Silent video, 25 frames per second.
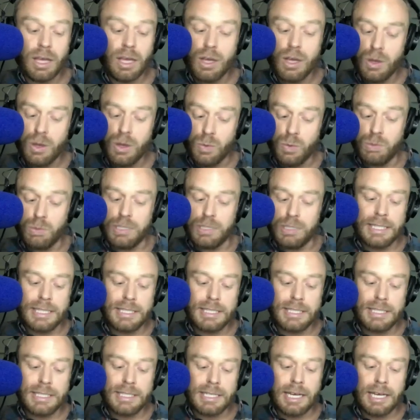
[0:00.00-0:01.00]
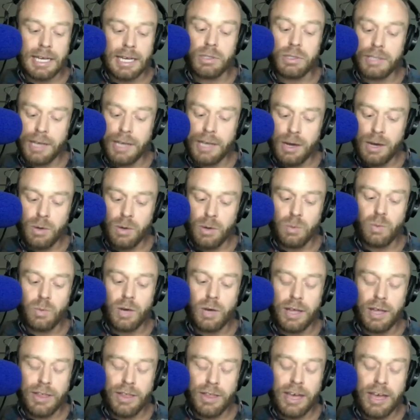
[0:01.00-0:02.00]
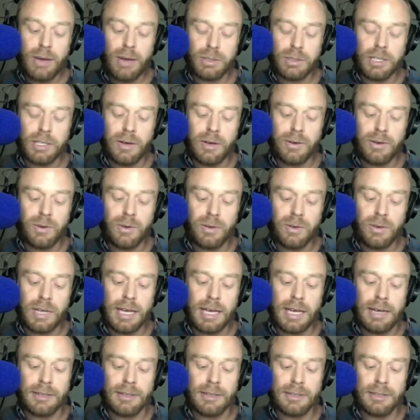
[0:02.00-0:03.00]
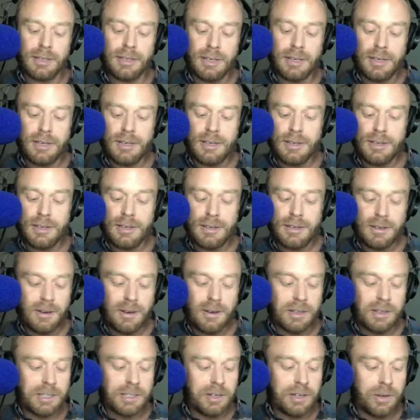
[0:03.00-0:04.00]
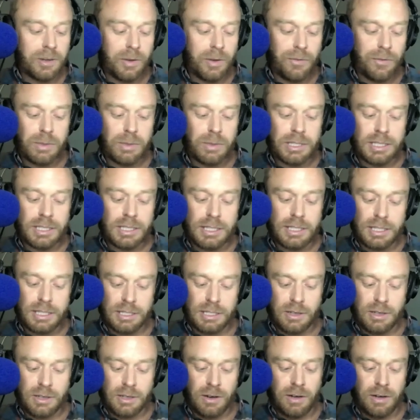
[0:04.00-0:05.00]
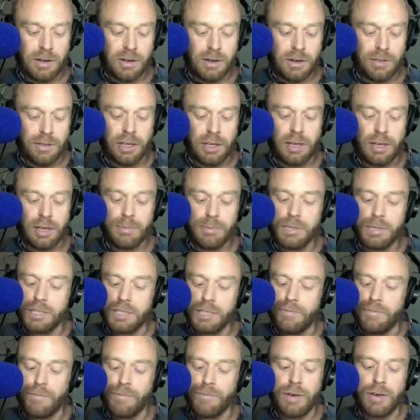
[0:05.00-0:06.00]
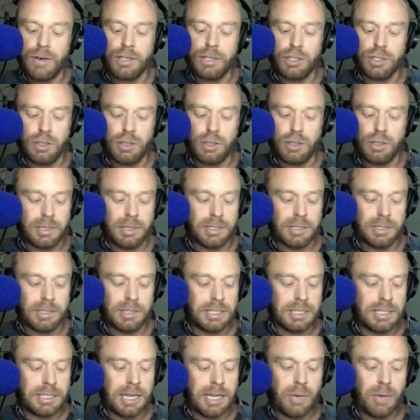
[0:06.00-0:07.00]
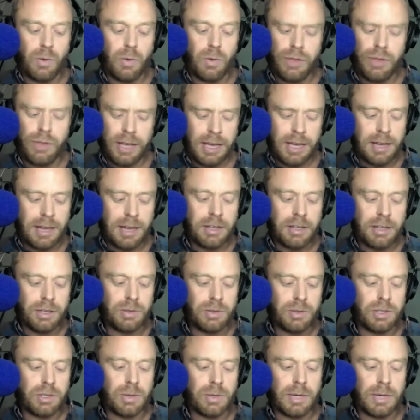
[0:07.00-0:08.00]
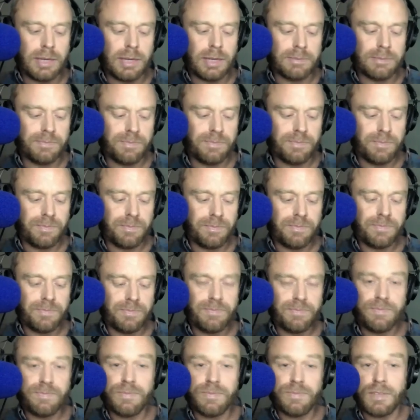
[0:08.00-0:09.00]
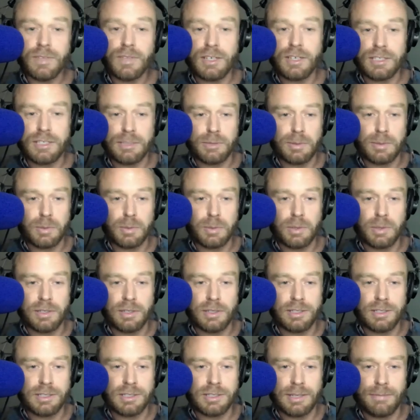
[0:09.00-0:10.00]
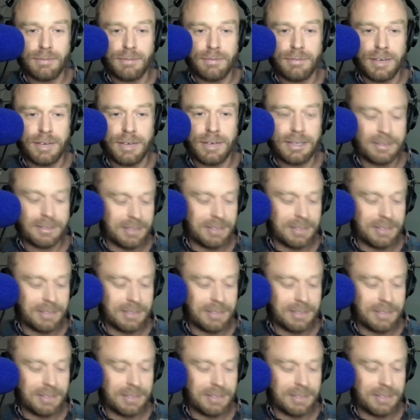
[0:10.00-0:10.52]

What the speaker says: Well, Dad's saying, what the hell's going on here? I don't know if he was into this kind of thing, but he's very dubious. He's saying, what the hell are you doing? I sometimes wondered the same thing.